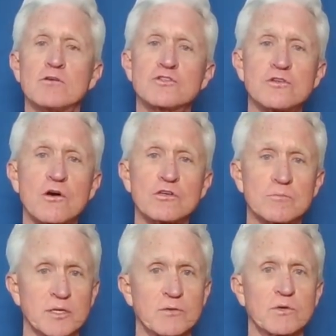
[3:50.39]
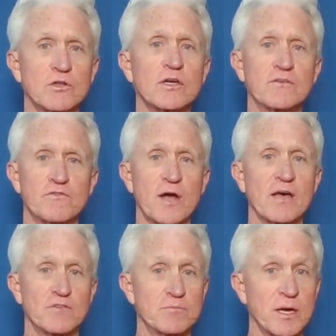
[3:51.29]
Most notably, we're looking
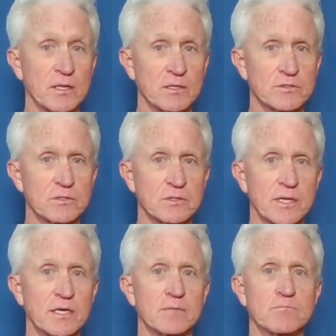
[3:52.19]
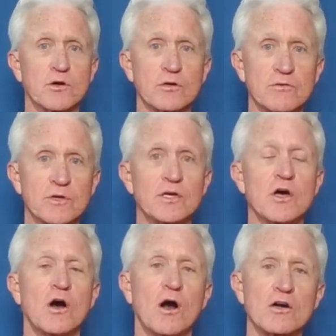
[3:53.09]
for heavy metals like
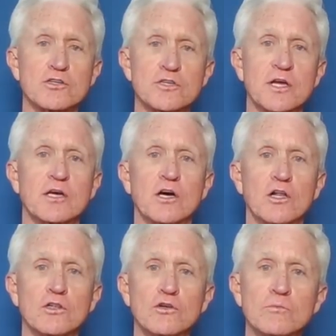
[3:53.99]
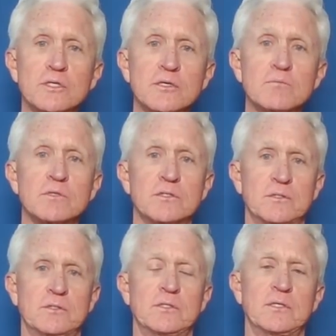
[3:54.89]
mercury, arsenic, aluminum,